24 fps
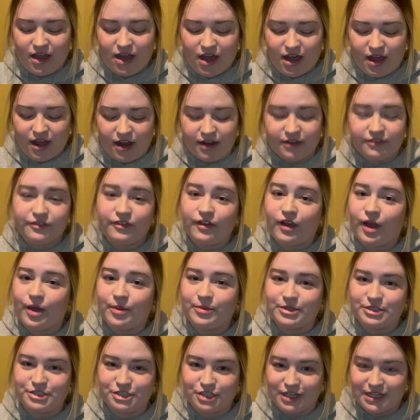are
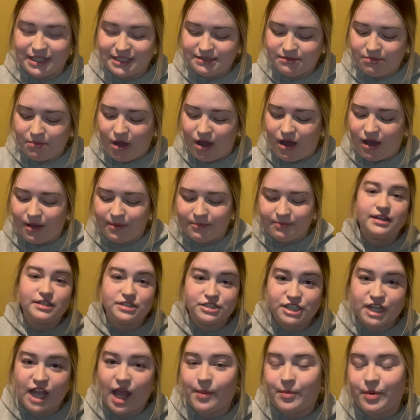from Trey's mom.
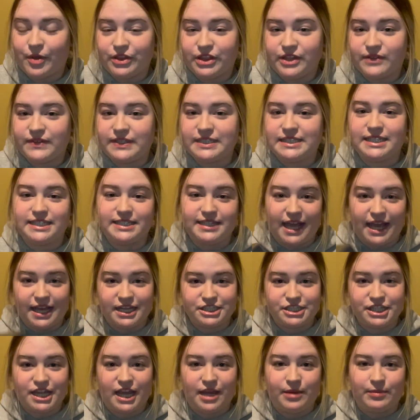She got both of us a
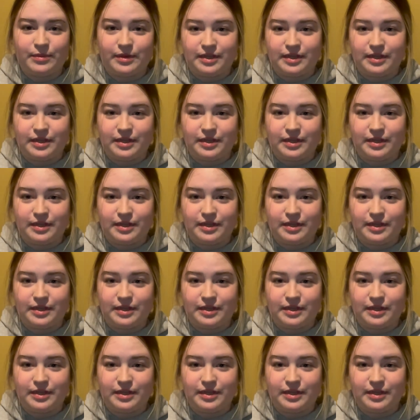dash cam,